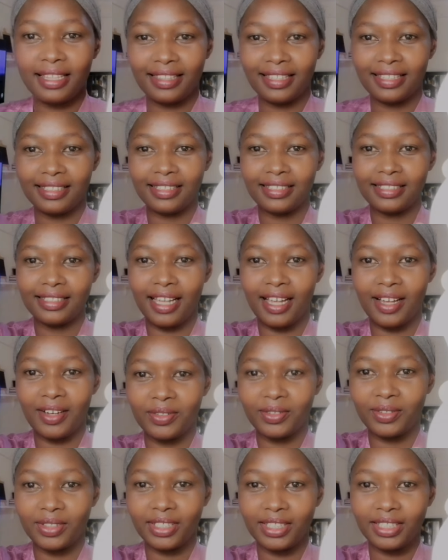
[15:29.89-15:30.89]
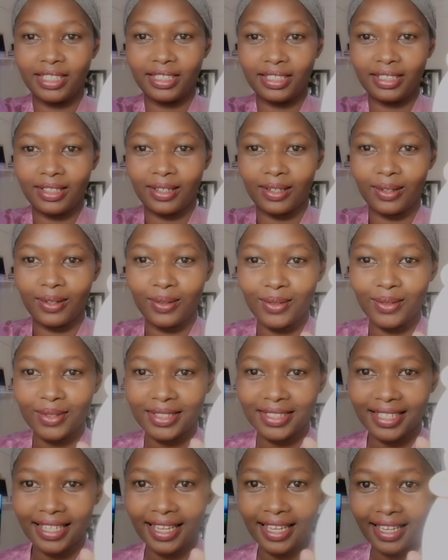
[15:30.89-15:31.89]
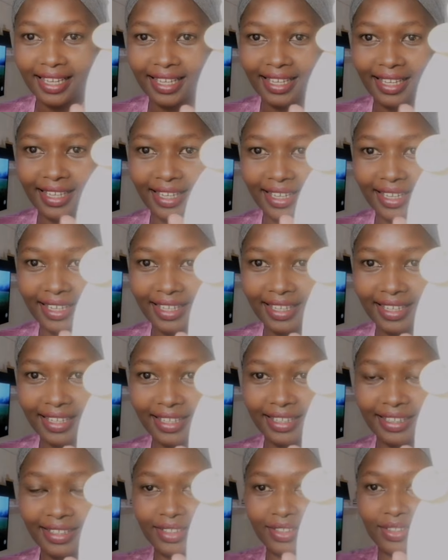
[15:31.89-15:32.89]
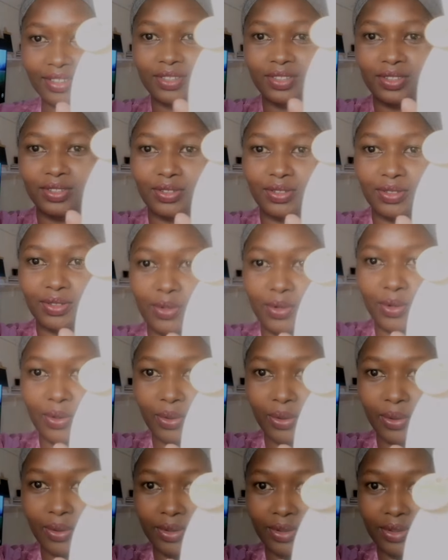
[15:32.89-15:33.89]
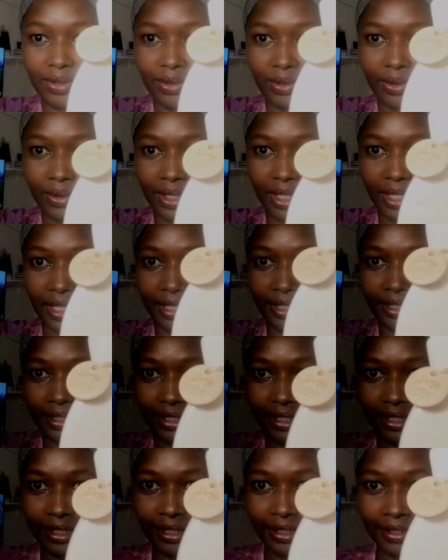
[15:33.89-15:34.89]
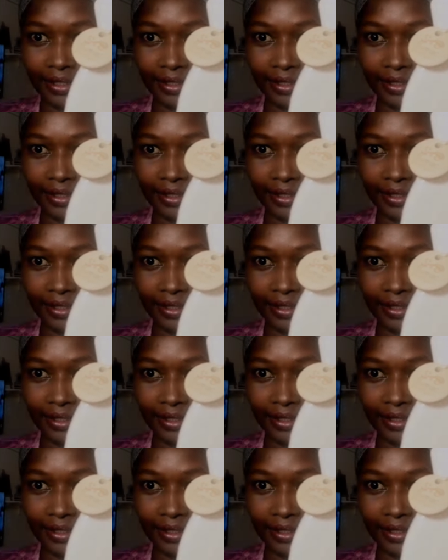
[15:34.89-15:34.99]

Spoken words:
This is how it looks like. It's so nice.